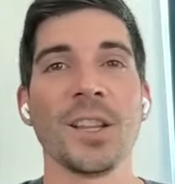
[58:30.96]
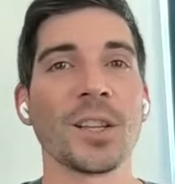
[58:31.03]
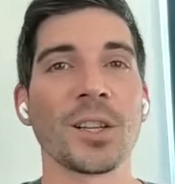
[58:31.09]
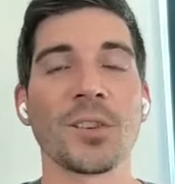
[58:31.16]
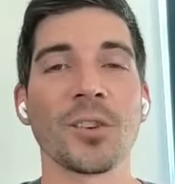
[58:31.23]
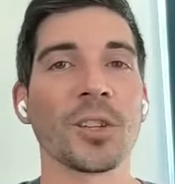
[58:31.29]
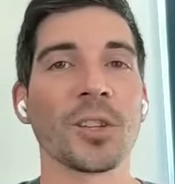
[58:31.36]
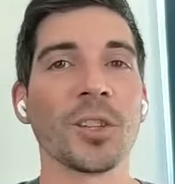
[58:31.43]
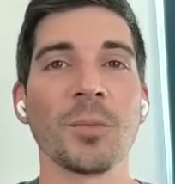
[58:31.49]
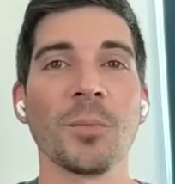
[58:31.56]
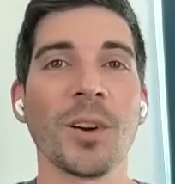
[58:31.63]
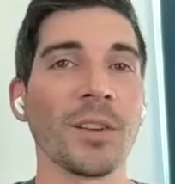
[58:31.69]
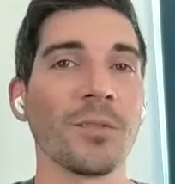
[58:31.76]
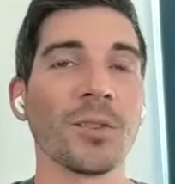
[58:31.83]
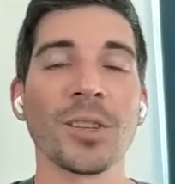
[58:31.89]
Think critically
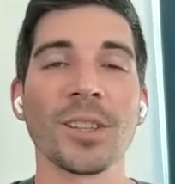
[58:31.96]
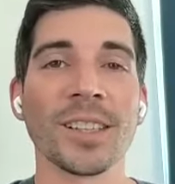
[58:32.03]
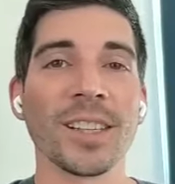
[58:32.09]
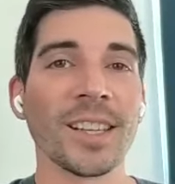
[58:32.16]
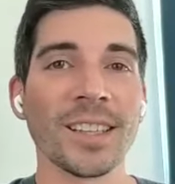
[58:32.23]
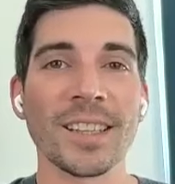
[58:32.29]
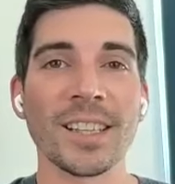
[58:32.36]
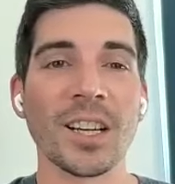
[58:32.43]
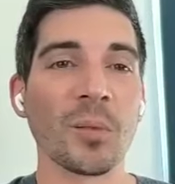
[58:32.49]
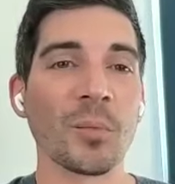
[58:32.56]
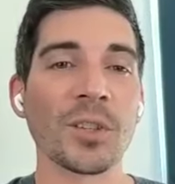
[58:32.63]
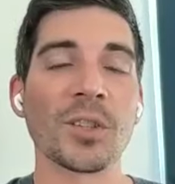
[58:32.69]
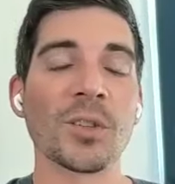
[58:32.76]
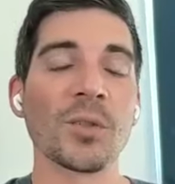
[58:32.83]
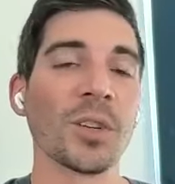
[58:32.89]
about everything that the
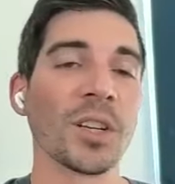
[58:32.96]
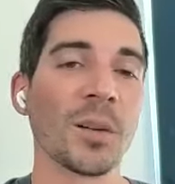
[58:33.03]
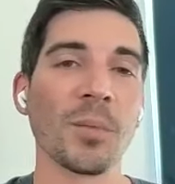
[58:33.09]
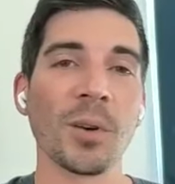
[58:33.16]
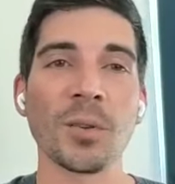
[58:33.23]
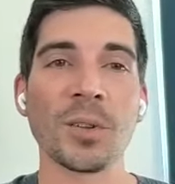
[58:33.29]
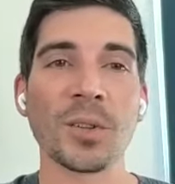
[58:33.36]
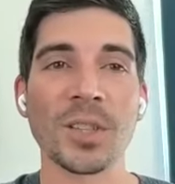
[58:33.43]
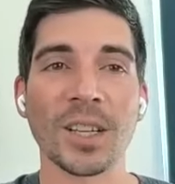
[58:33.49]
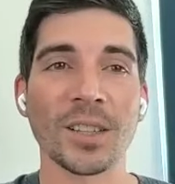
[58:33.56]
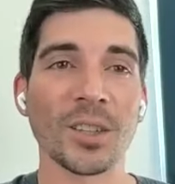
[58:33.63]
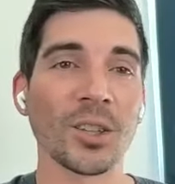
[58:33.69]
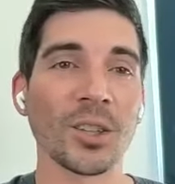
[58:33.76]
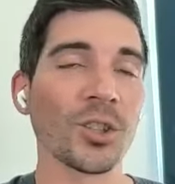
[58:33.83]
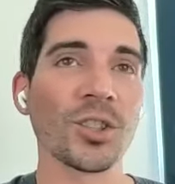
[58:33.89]
government's doing about this
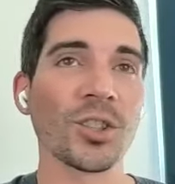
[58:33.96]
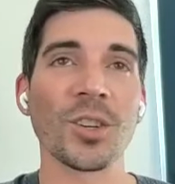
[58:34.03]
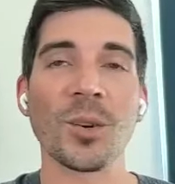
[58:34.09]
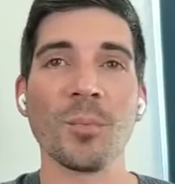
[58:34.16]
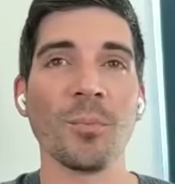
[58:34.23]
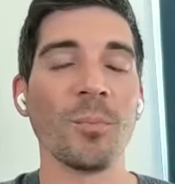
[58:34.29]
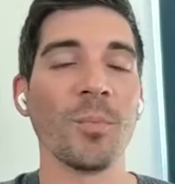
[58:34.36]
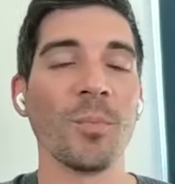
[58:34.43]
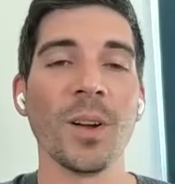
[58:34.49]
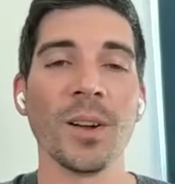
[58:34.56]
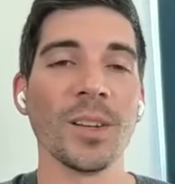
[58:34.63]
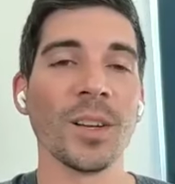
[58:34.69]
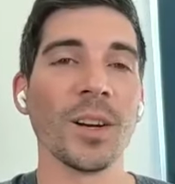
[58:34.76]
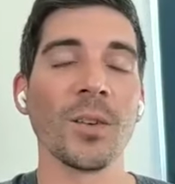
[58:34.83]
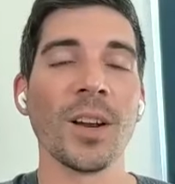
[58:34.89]
technology.
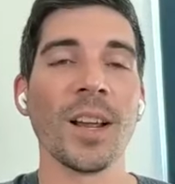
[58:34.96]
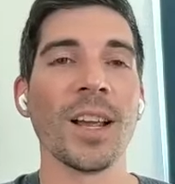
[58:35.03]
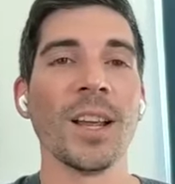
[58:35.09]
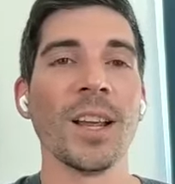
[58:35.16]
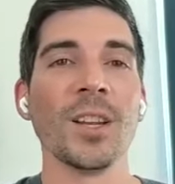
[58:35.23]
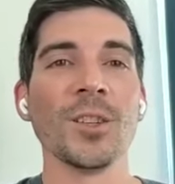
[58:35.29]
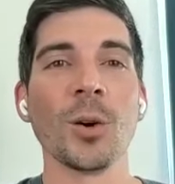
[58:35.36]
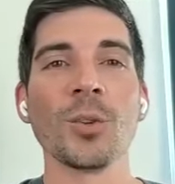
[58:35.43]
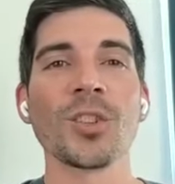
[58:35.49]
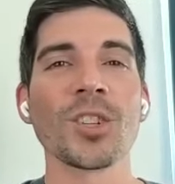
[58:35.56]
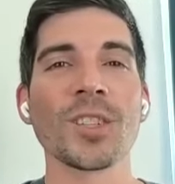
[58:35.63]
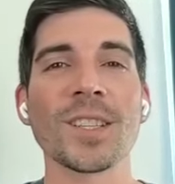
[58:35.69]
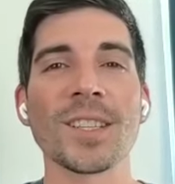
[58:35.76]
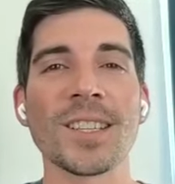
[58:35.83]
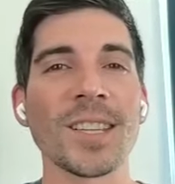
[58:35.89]
You know, don't
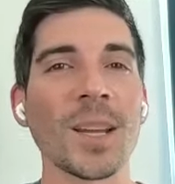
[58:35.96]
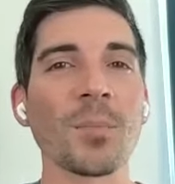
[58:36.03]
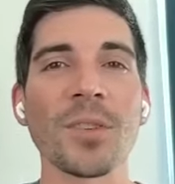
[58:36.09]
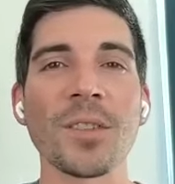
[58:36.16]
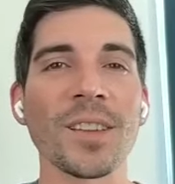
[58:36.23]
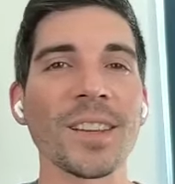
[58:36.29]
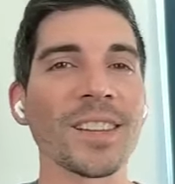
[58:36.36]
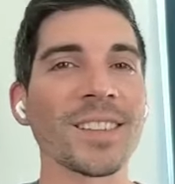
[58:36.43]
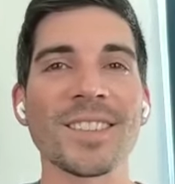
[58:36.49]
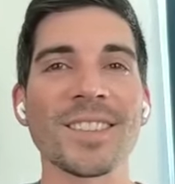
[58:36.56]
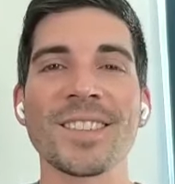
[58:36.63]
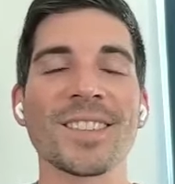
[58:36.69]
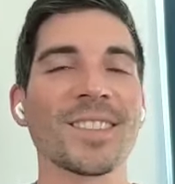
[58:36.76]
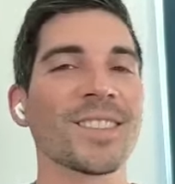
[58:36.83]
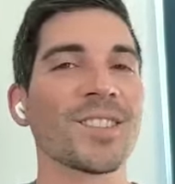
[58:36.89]
just accept
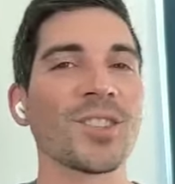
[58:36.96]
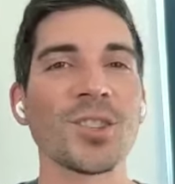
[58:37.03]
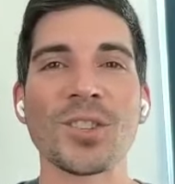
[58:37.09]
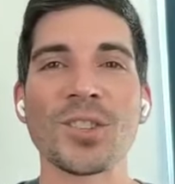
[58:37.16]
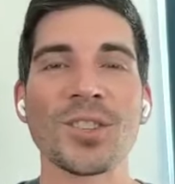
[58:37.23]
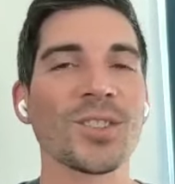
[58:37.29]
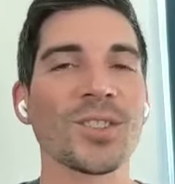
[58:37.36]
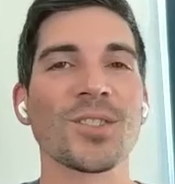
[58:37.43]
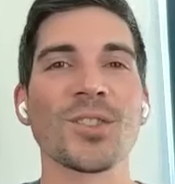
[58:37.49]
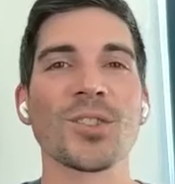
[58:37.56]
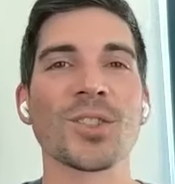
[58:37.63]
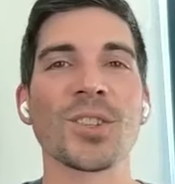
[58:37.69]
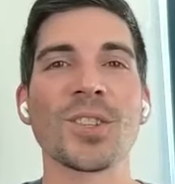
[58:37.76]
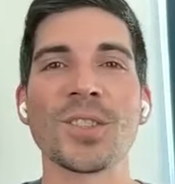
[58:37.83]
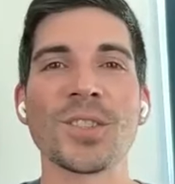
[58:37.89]
things,
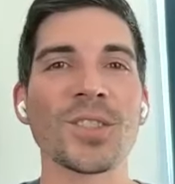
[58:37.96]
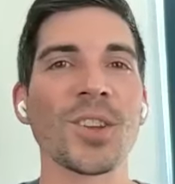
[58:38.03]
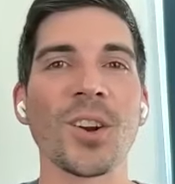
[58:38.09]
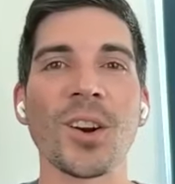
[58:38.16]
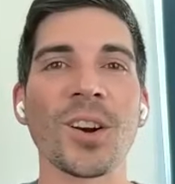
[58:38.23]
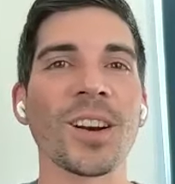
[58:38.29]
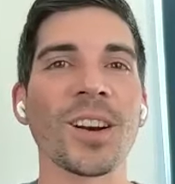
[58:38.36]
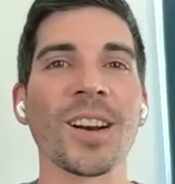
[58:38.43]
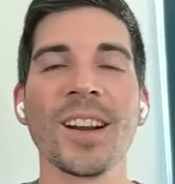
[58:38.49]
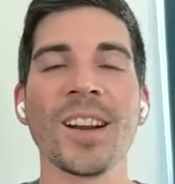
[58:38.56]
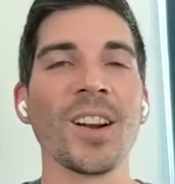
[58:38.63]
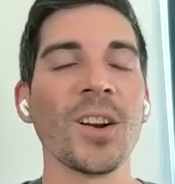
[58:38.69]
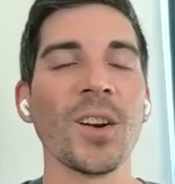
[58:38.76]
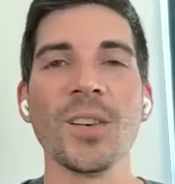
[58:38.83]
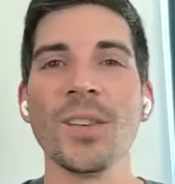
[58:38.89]
just consider
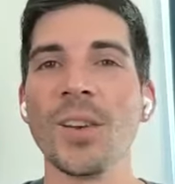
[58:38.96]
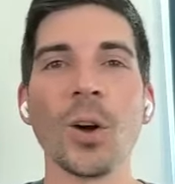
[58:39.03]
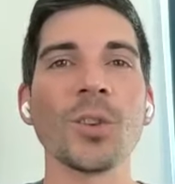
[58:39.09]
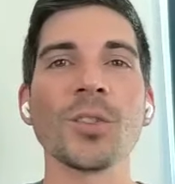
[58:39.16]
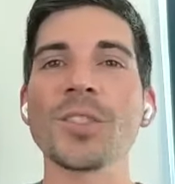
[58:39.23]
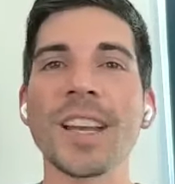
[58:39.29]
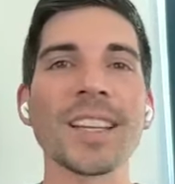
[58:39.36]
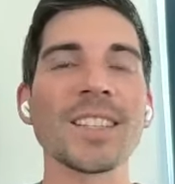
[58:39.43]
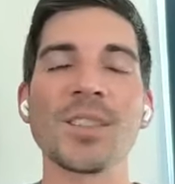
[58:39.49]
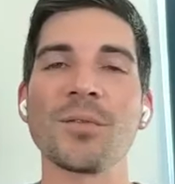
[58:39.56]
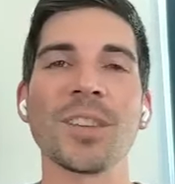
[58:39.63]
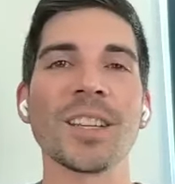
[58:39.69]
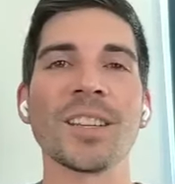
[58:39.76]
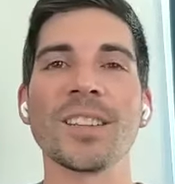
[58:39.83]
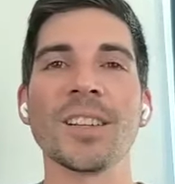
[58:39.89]
all sides
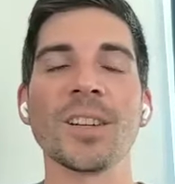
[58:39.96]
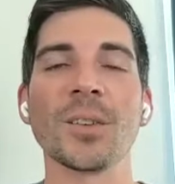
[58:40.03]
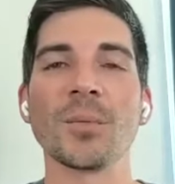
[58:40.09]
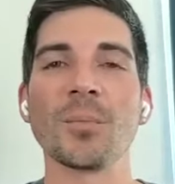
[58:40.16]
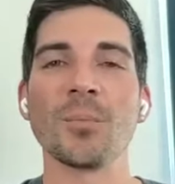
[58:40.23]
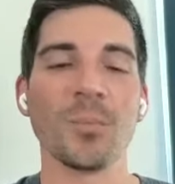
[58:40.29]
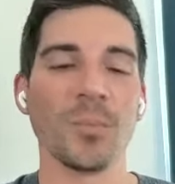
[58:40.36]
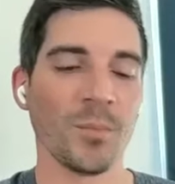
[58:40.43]
of it, you know.